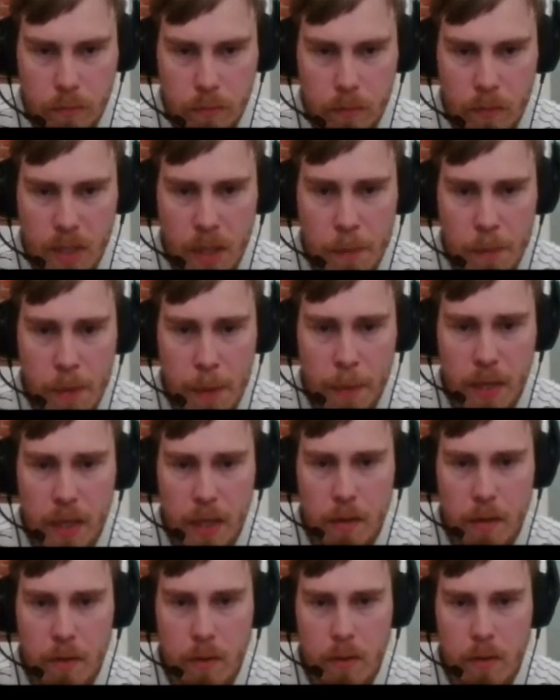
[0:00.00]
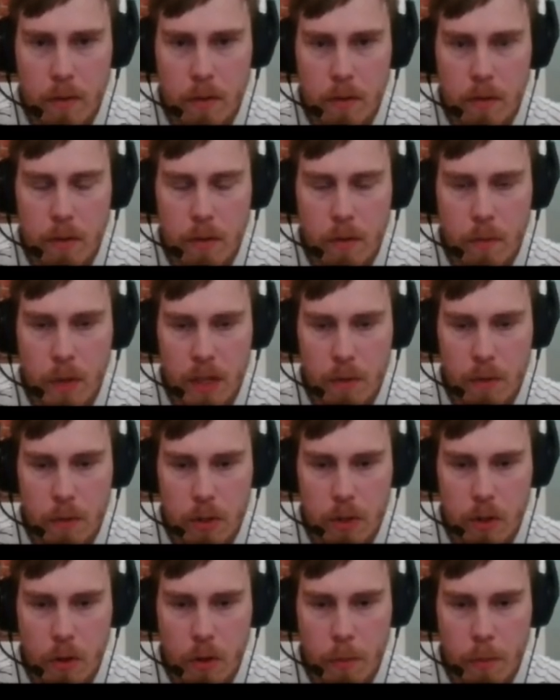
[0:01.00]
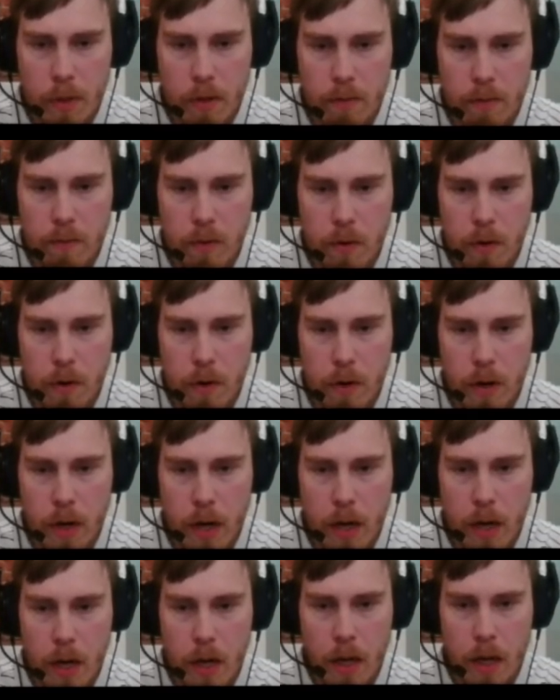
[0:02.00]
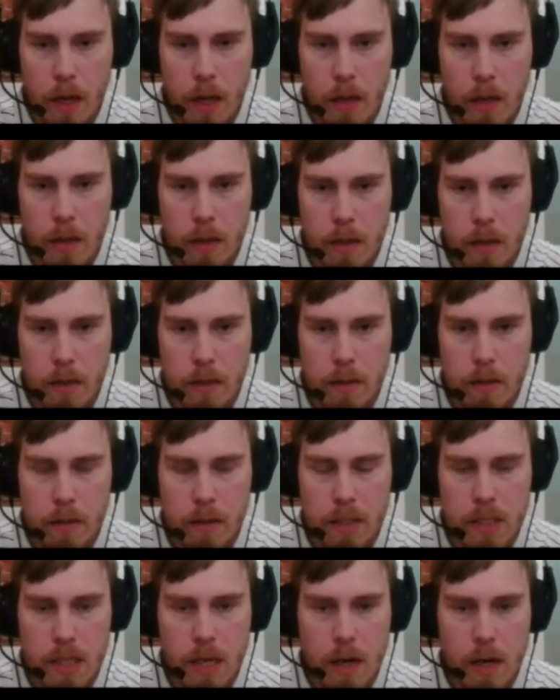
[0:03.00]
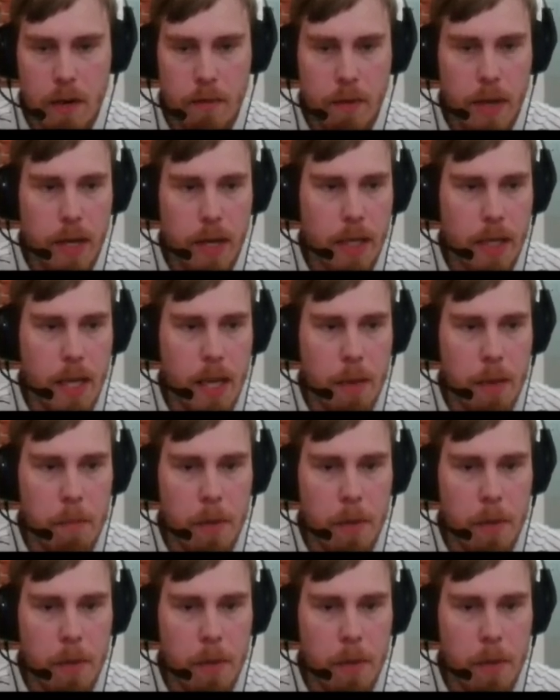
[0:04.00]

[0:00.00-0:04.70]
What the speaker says: Maybe white was hoping for this kind of endgame.